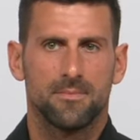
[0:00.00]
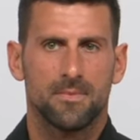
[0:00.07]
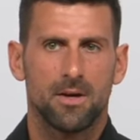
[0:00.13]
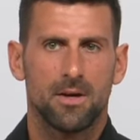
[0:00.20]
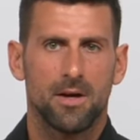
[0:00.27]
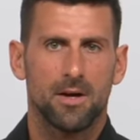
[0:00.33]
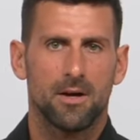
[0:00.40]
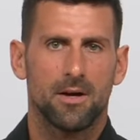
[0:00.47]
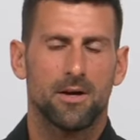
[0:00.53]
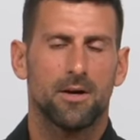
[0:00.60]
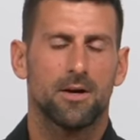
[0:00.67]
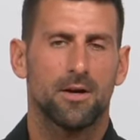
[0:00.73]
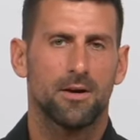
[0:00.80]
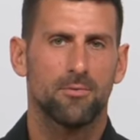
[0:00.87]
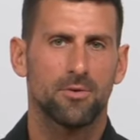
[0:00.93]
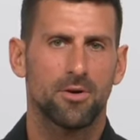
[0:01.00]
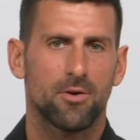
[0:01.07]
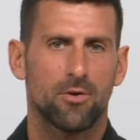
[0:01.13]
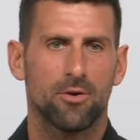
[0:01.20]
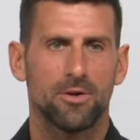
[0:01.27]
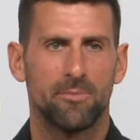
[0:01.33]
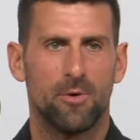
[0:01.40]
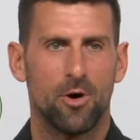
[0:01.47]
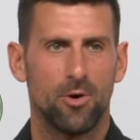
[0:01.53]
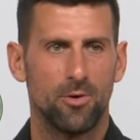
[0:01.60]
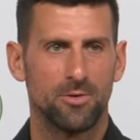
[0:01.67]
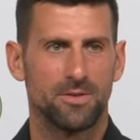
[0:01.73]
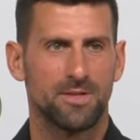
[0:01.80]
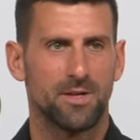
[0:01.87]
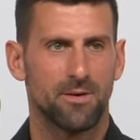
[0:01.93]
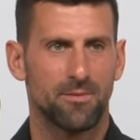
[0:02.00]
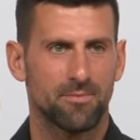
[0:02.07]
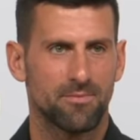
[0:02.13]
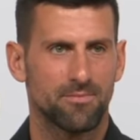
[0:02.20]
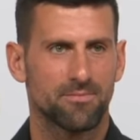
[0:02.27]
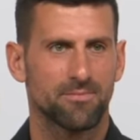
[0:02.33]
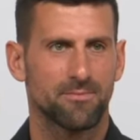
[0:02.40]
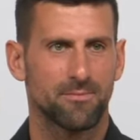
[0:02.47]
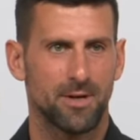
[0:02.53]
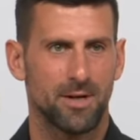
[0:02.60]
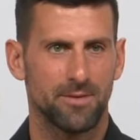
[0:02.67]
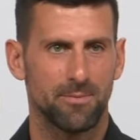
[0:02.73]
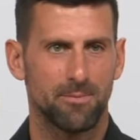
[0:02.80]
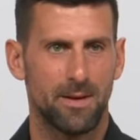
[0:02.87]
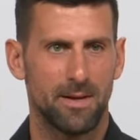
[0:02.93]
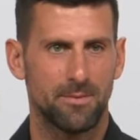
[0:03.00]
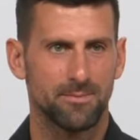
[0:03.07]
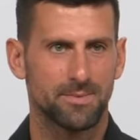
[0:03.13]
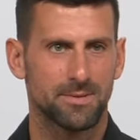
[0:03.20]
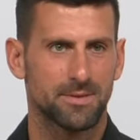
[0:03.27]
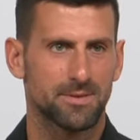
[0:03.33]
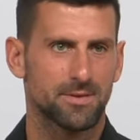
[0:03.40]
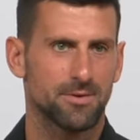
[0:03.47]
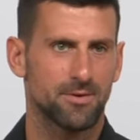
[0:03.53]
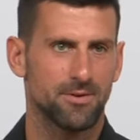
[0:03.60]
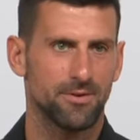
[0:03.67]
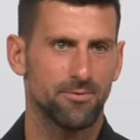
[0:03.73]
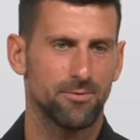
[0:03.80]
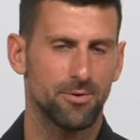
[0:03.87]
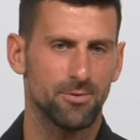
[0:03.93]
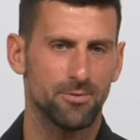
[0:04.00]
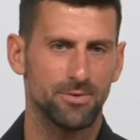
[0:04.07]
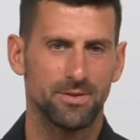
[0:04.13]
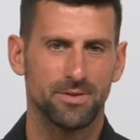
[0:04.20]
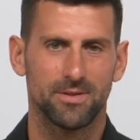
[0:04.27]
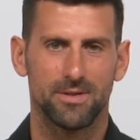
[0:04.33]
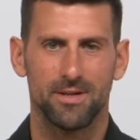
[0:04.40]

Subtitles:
I wouldn't call them holes. They're rather bumps on the road.